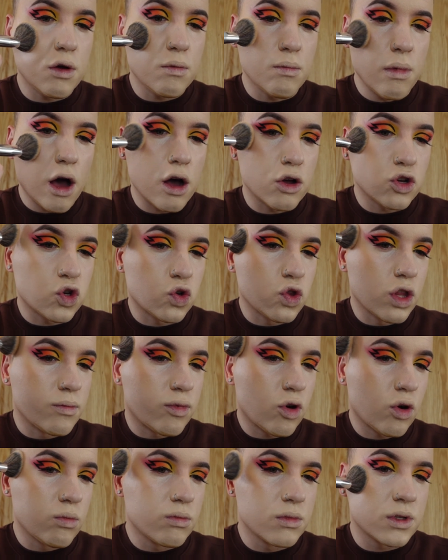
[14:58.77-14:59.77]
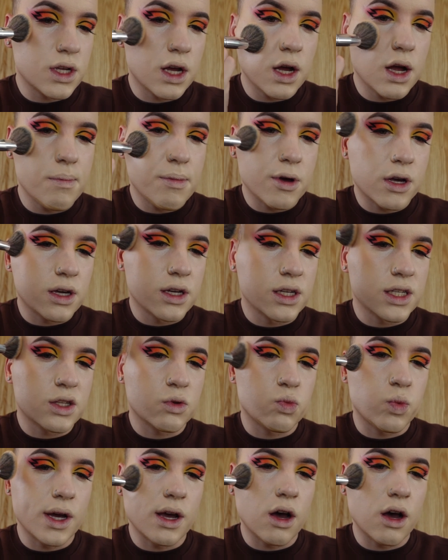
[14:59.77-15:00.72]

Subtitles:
much on the bronzer because we